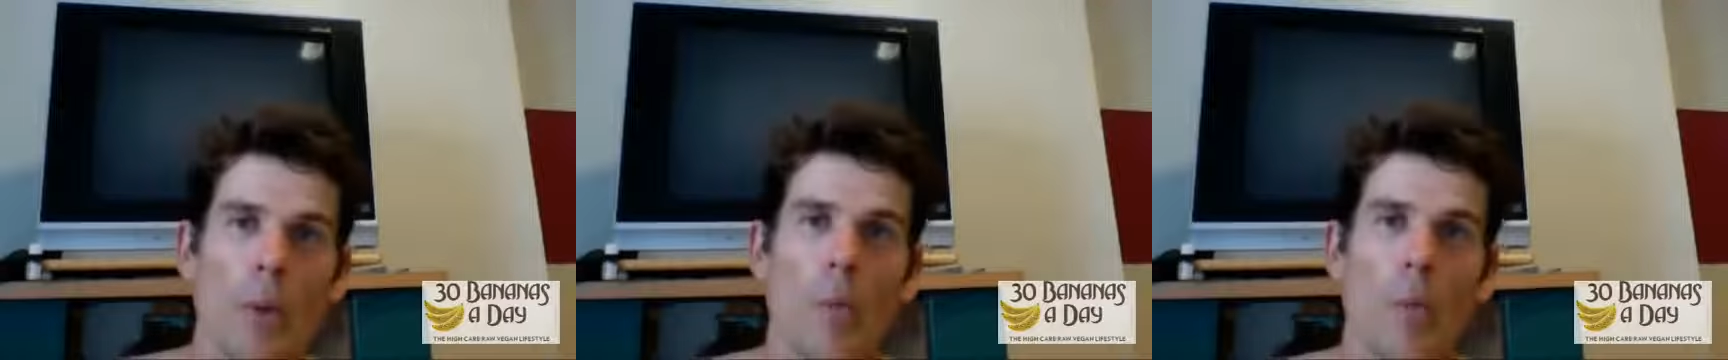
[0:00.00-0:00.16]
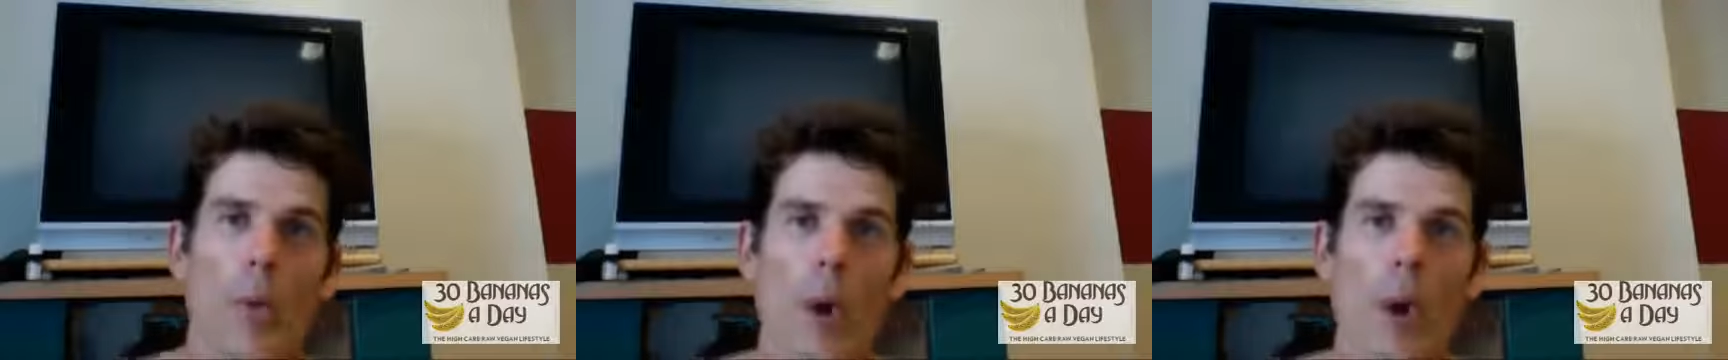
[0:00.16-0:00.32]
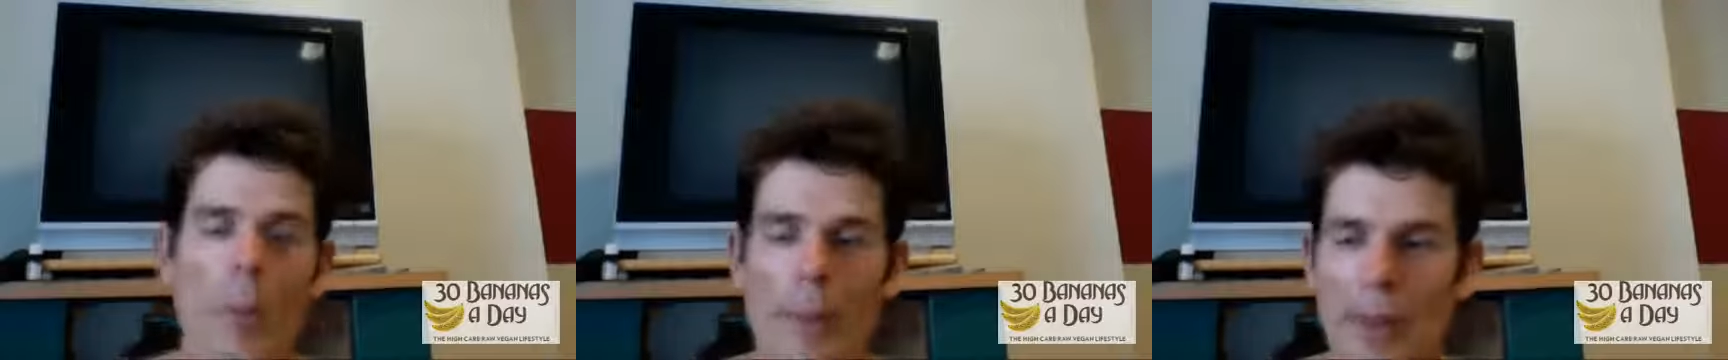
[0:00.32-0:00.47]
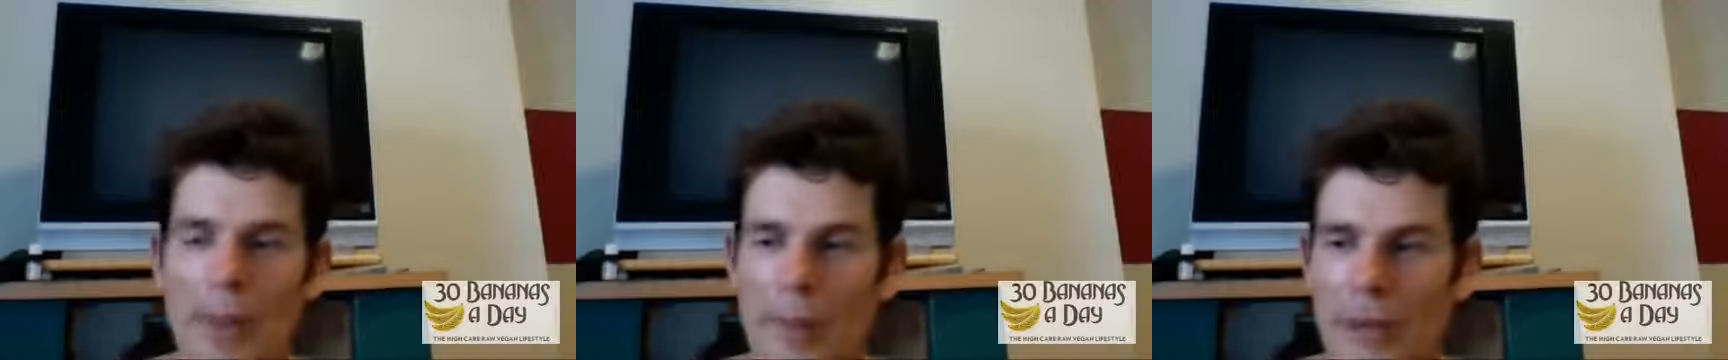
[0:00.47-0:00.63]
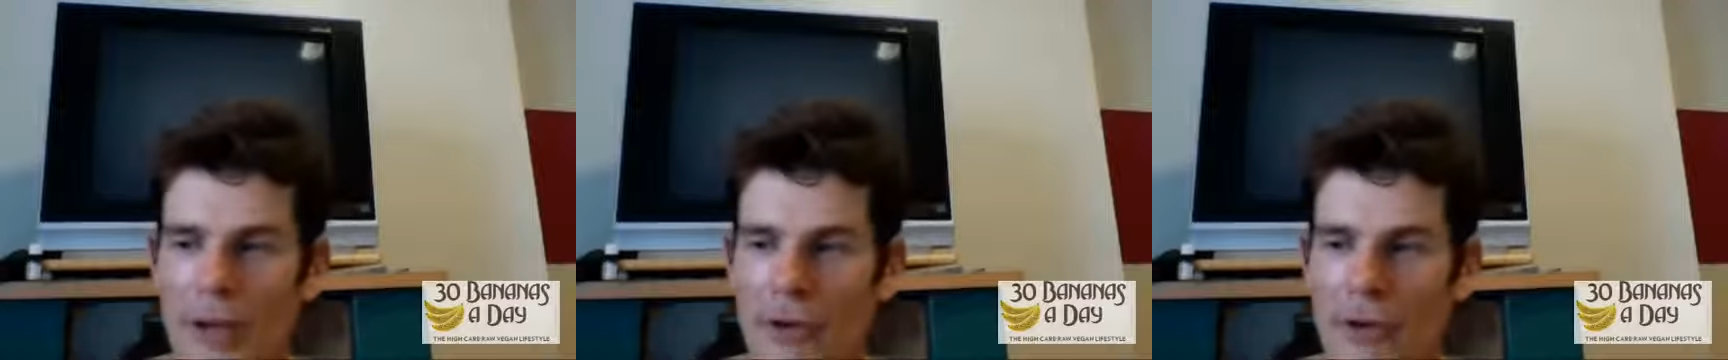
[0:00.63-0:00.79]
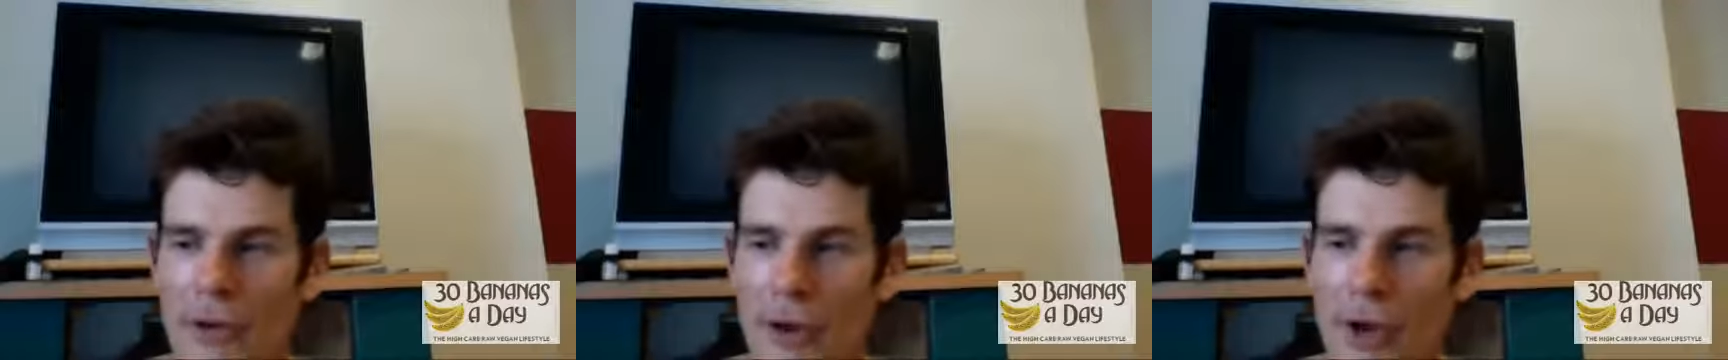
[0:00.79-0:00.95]
What would be a
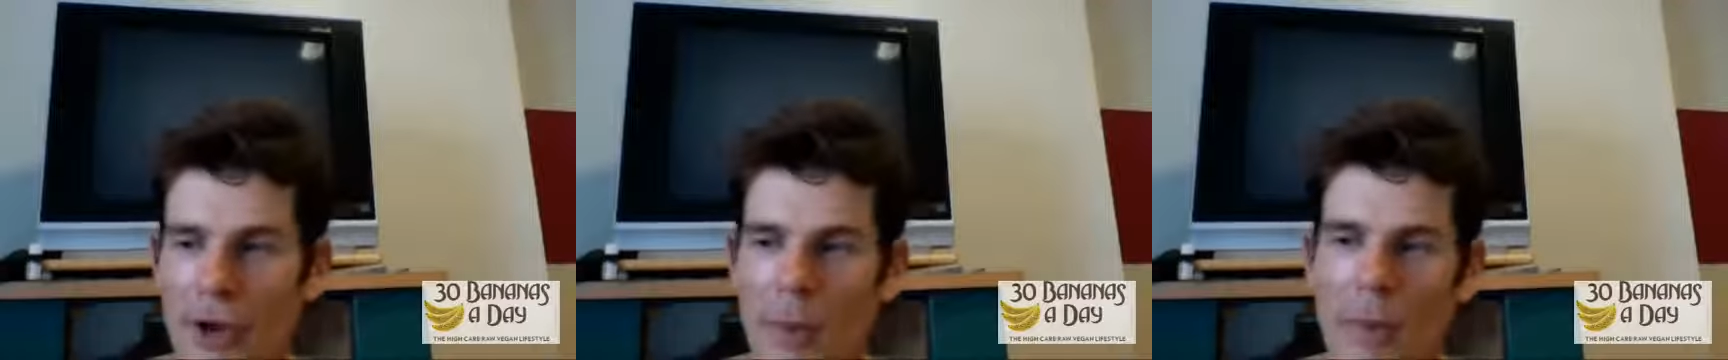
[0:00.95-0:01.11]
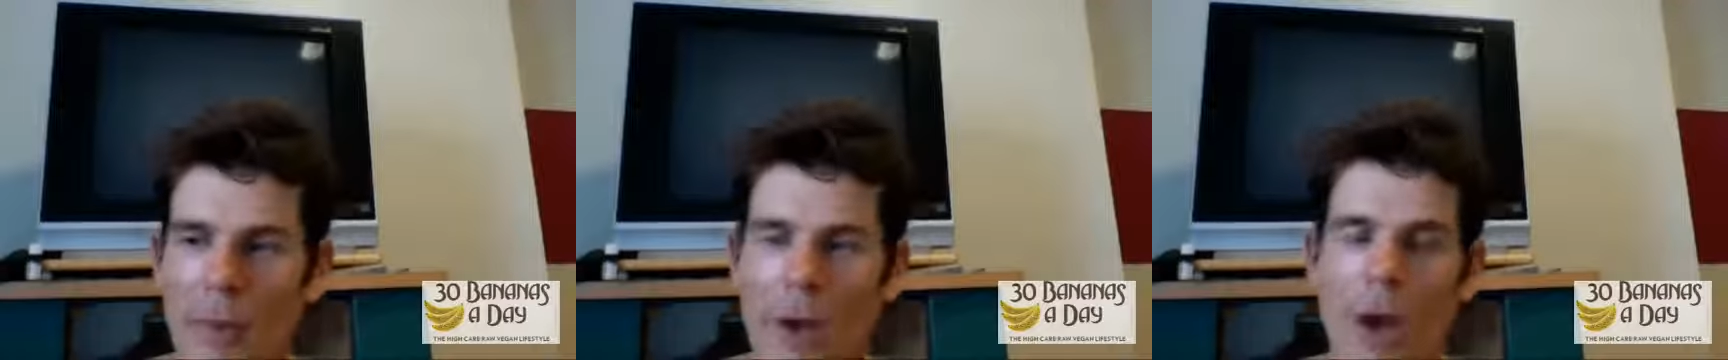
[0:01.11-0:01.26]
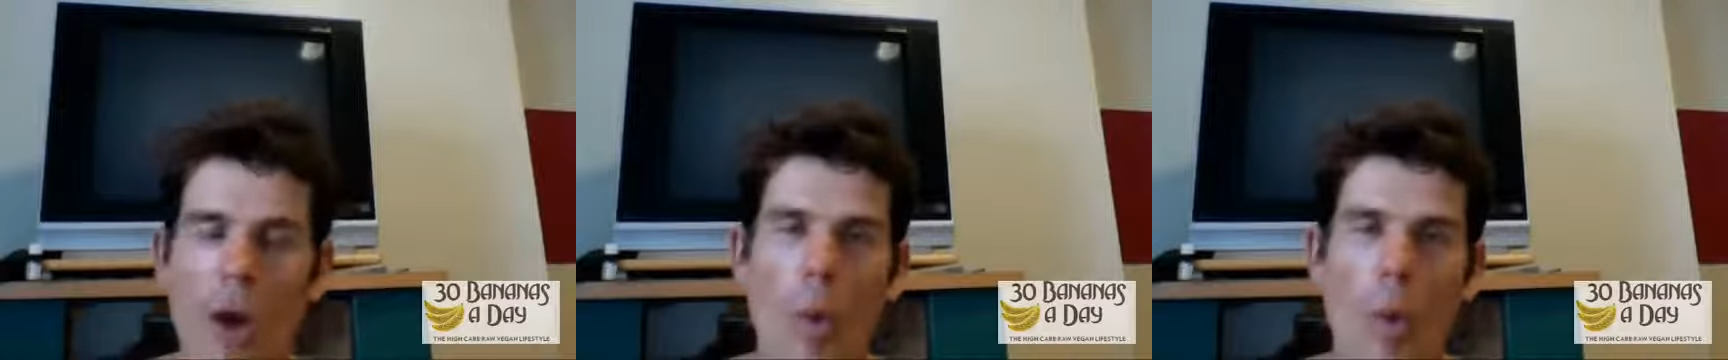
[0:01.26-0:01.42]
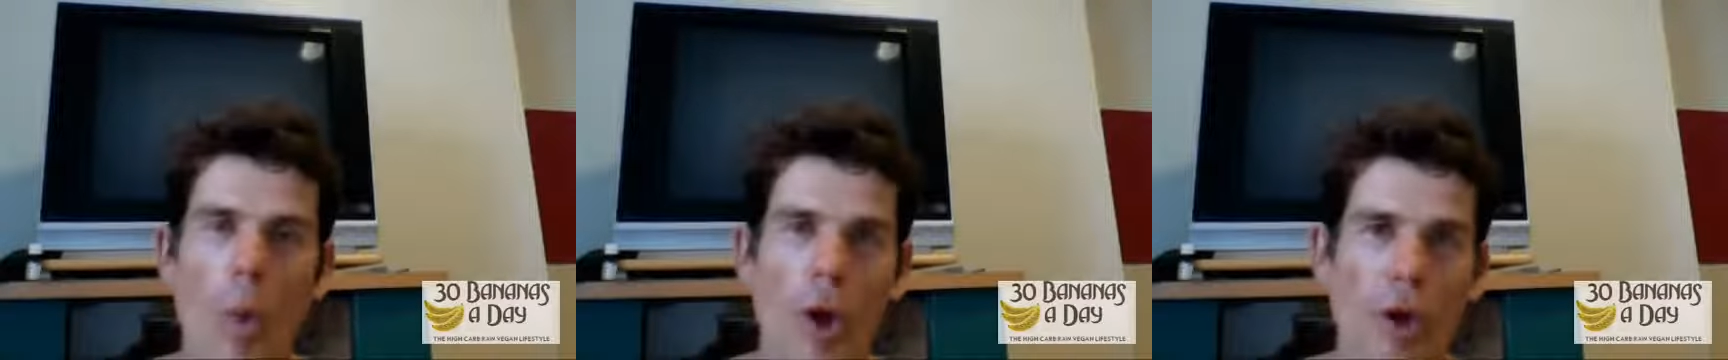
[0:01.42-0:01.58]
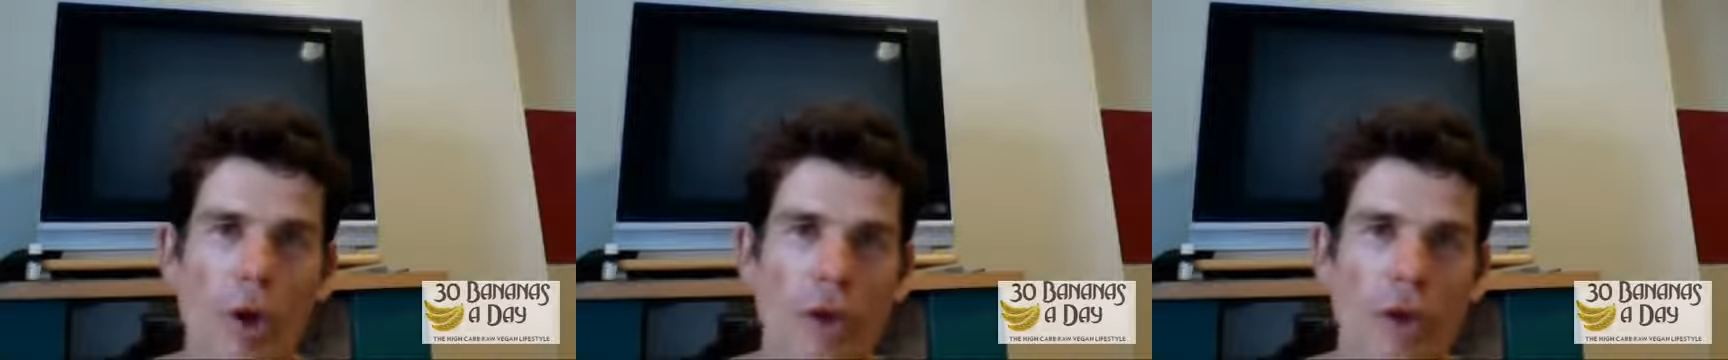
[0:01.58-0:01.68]
better term? What do